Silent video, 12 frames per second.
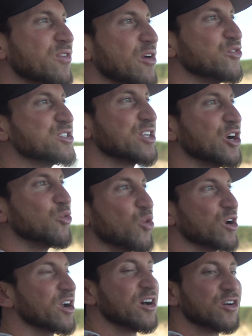of every single
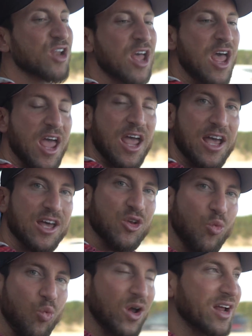workout.
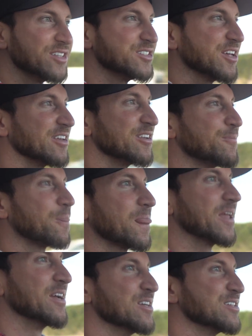And what I did
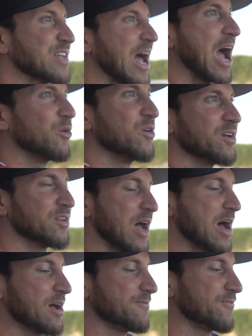is I would,
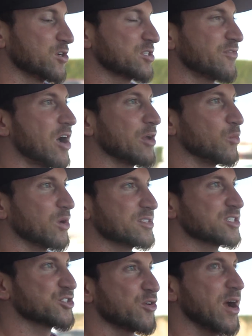uh, first of all, I'd wear
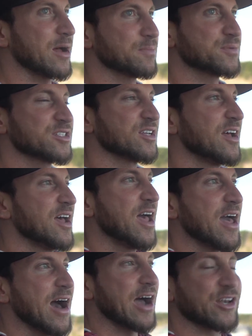straps.
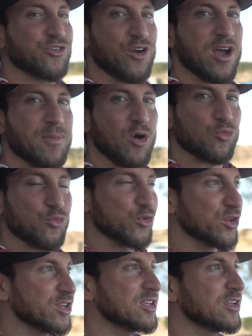I'd grab a
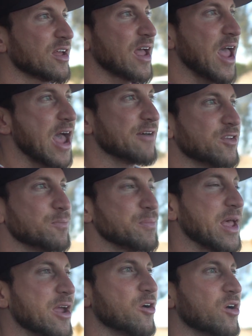really heavy
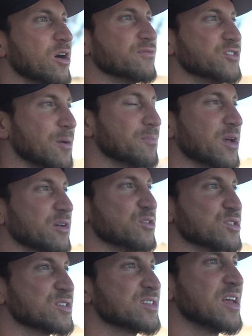pair of
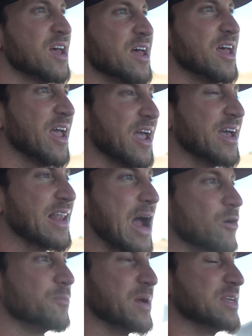dumbbells and I would